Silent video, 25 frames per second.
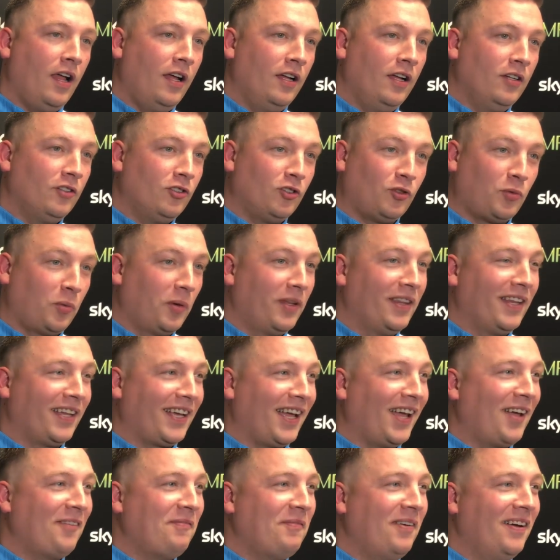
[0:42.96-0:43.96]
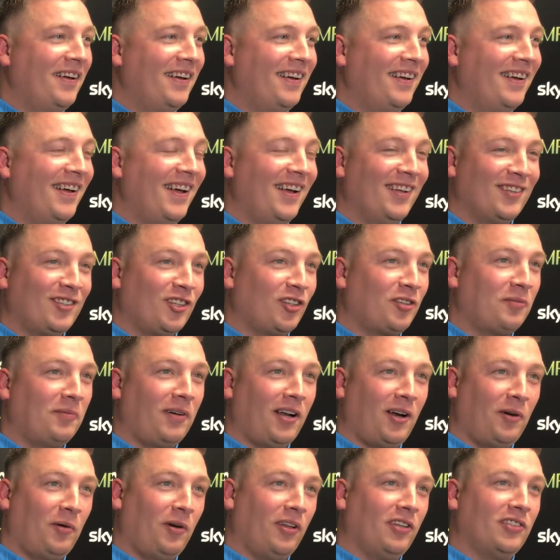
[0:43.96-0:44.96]
Just win the game. It doesn't
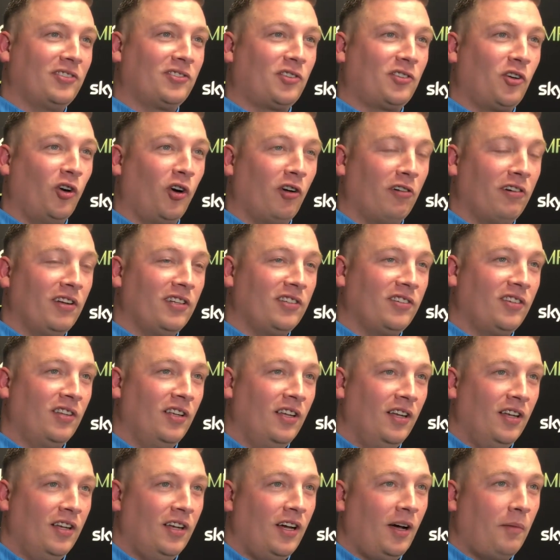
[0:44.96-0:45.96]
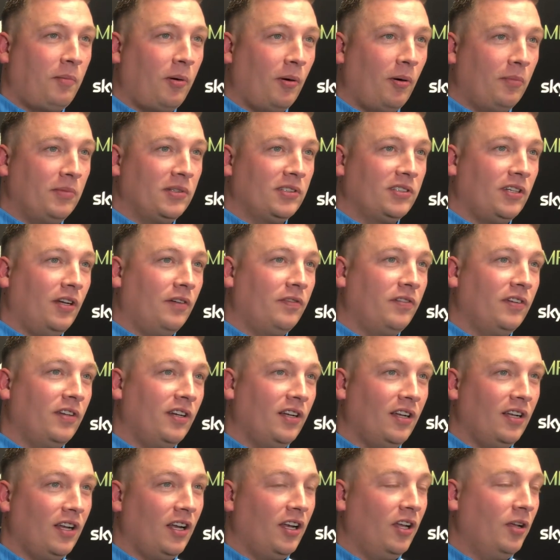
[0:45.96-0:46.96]
matter what the score is. I put myself in
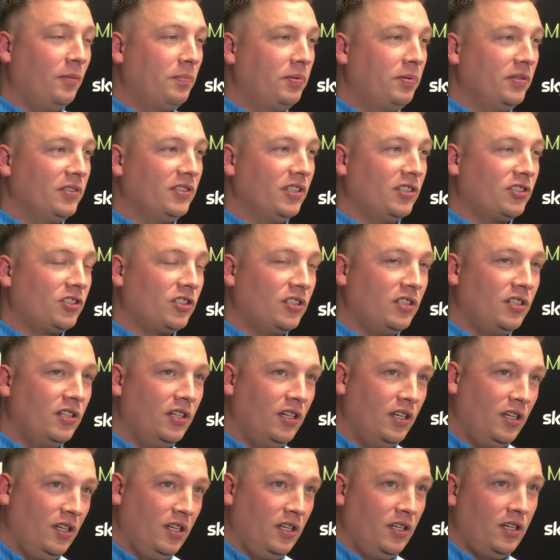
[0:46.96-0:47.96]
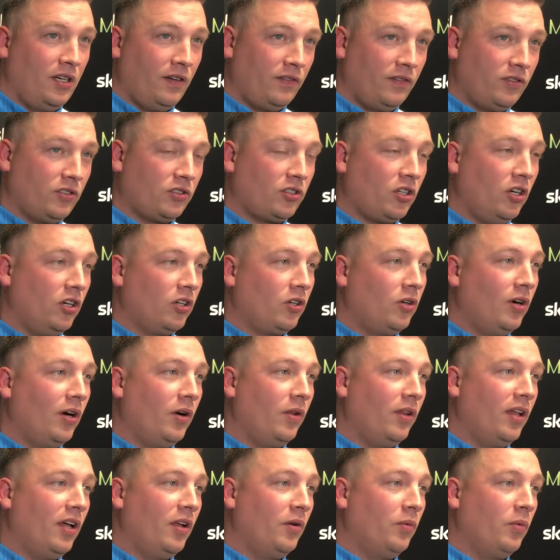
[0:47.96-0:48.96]
a little position. I've just got to go
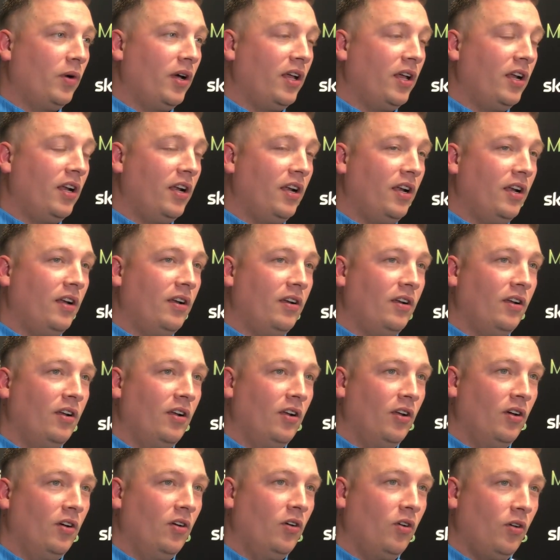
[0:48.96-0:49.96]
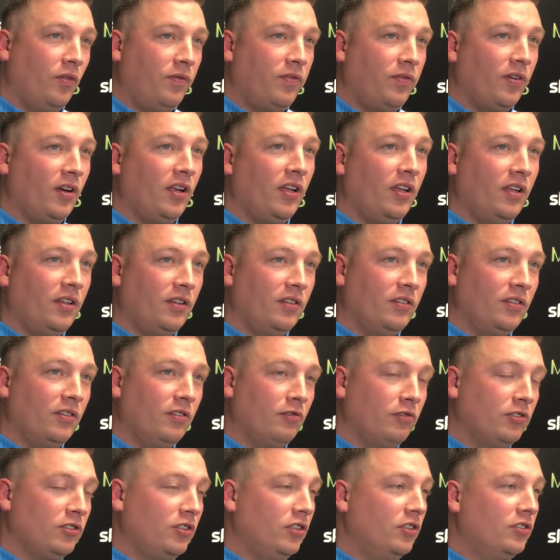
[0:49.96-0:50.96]
out there and win, and hopefully the
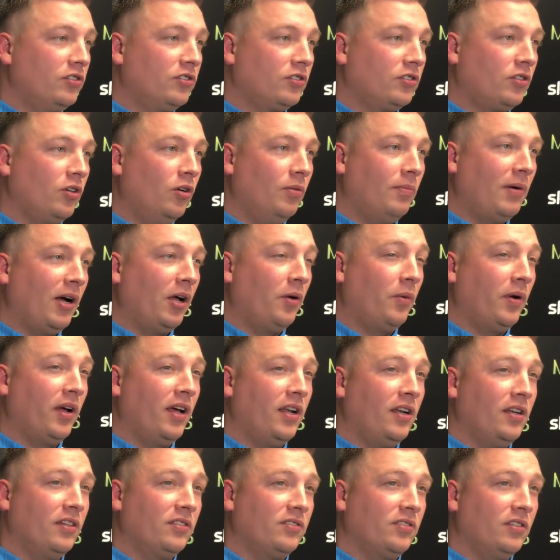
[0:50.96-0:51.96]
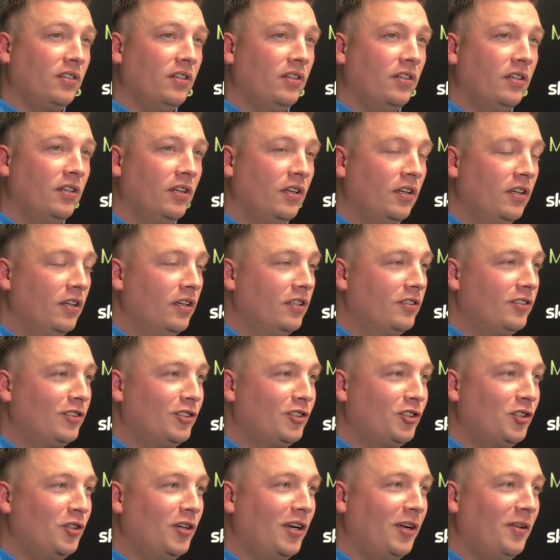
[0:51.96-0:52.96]
results go my way, and to
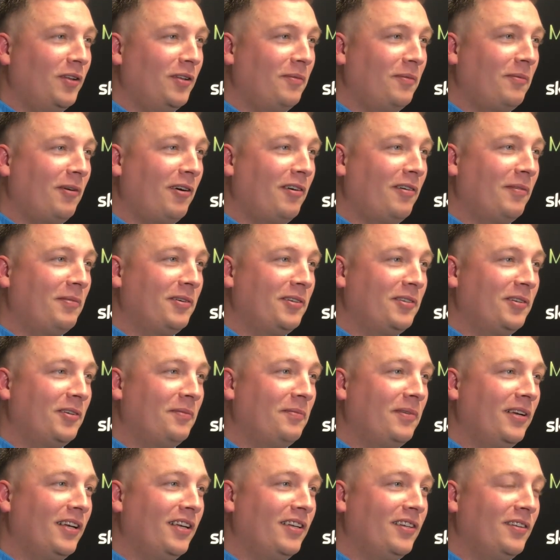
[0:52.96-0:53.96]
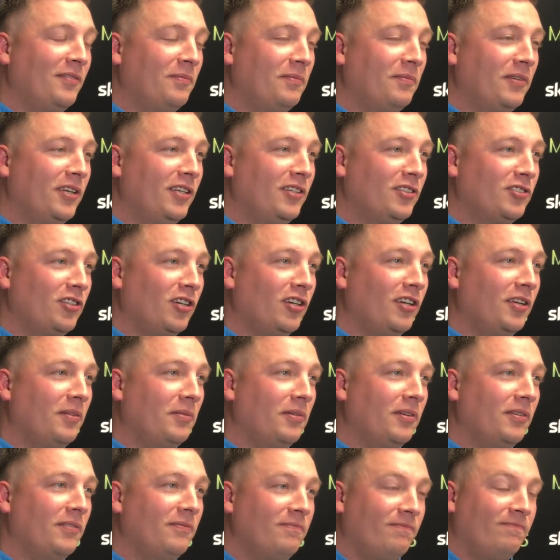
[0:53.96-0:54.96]
shoot out tomorrow between me and Johnny.
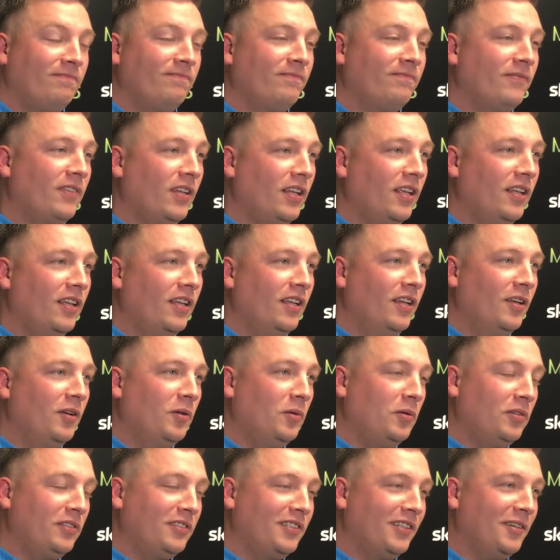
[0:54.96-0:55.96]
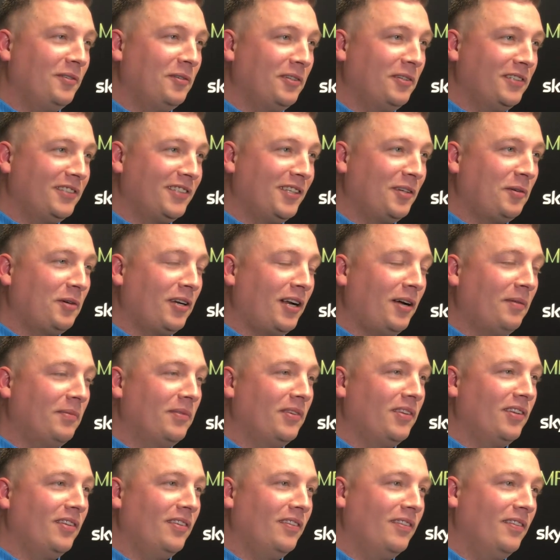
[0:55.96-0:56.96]
But we'll see what happens.